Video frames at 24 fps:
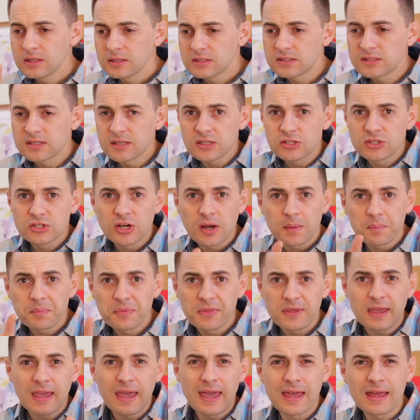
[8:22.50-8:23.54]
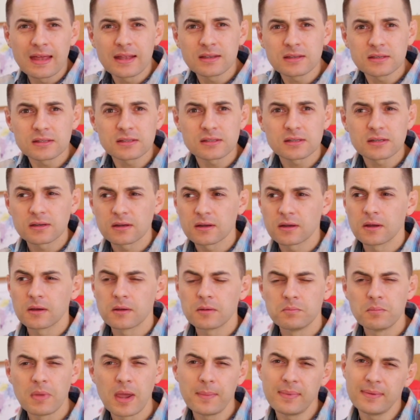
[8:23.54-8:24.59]
cinch up the ends,
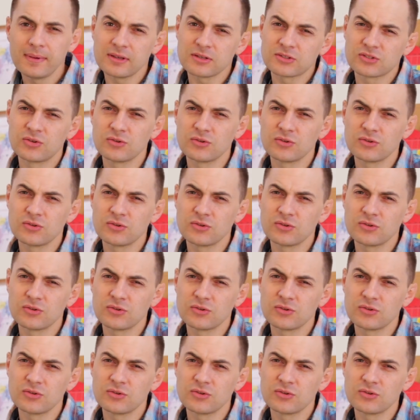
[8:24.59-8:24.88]
maybe